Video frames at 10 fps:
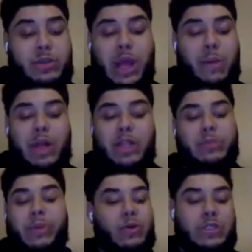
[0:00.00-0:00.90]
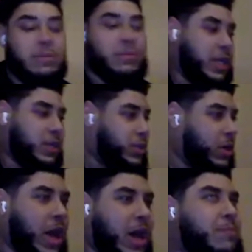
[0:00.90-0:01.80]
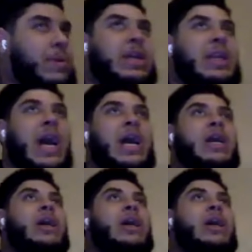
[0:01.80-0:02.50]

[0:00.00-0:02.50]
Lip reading: weren't supposed to be. Do you know what I mean? Like,